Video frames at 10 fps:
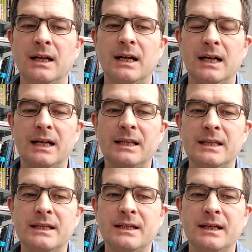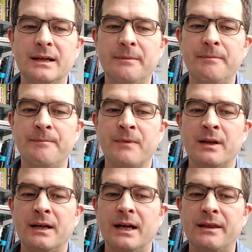And
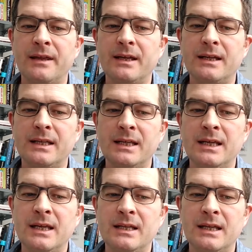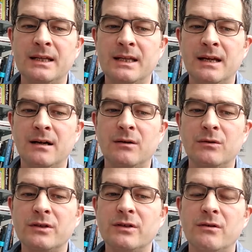I think they are
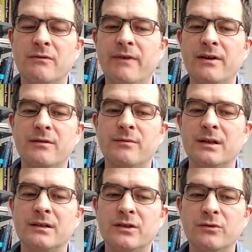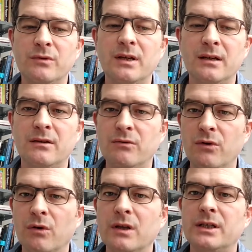also very well suited to
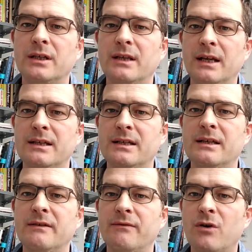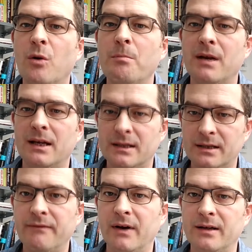knowledge-intensive, complex
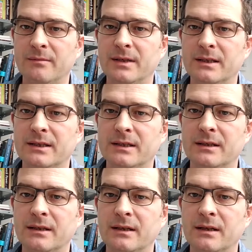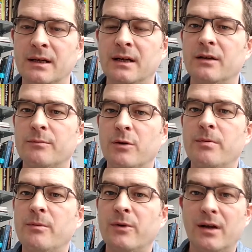environments. The
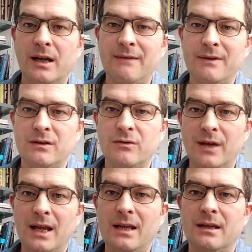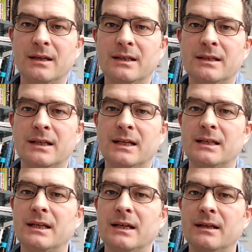problem we are having today is
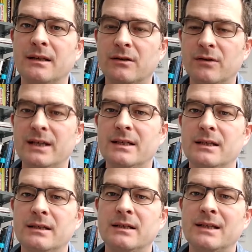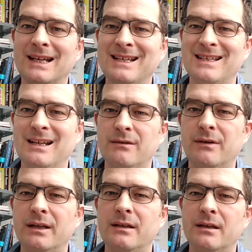that the crisis is
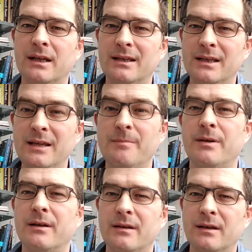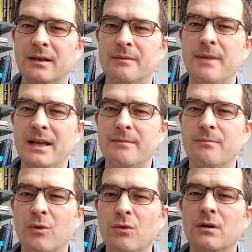accelerated and deepened and made
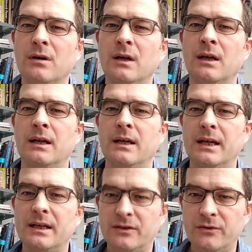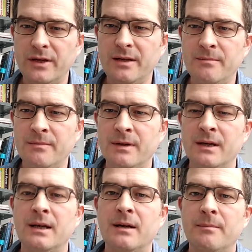more extreme
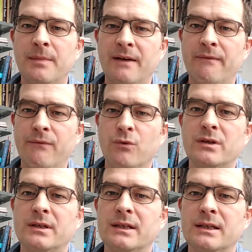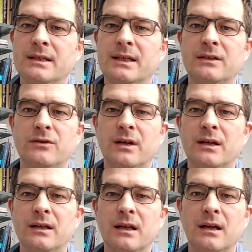by forces that
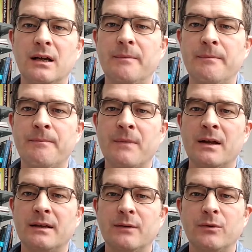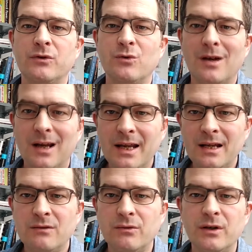that want to
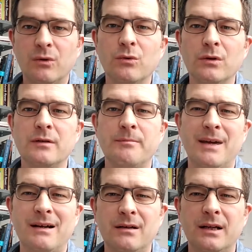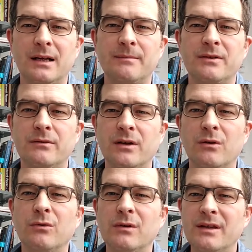cling to the old paradigms, to the
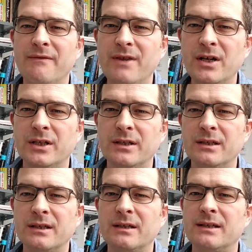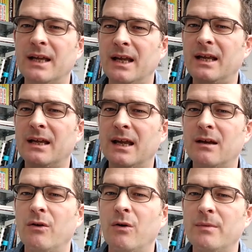old divisions, say
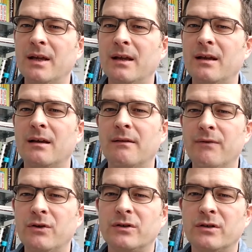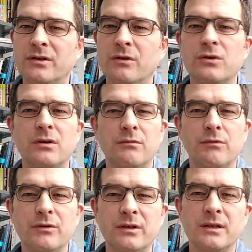economic versus social
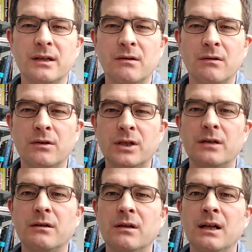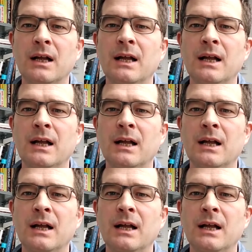versus ecological,